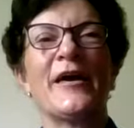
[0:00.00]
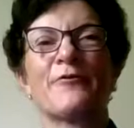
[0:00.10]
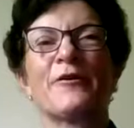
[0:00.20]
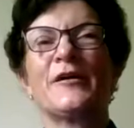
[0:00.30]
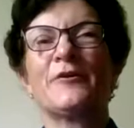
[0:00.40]

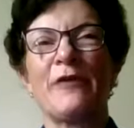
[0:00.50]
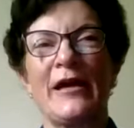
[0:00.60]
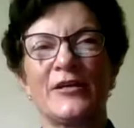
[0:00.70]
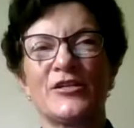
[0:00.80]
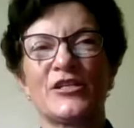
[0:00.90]
error
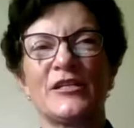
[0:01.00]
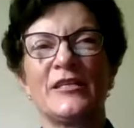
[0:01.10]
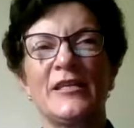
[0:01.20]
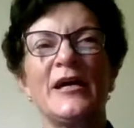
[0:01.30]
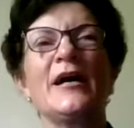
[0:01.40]

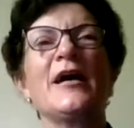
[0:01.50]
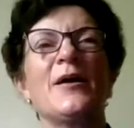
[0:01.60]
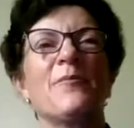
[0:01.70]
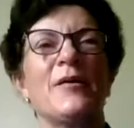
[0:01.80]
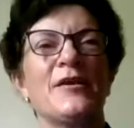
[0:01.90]
correction
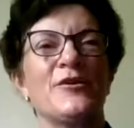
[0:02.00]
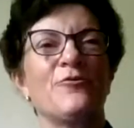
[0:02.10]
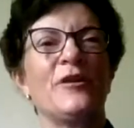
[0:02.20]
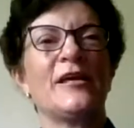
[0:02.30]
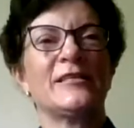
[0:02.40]
by
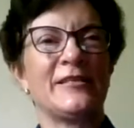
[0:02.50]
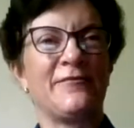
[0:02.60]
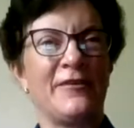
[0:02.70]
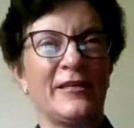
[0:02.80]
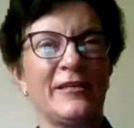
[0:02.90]
Juliia
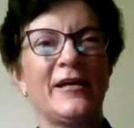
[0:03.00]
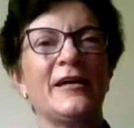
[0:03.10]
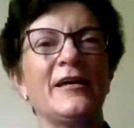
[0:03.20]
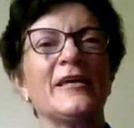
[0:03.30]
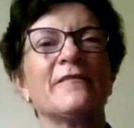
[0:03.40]
Savenko.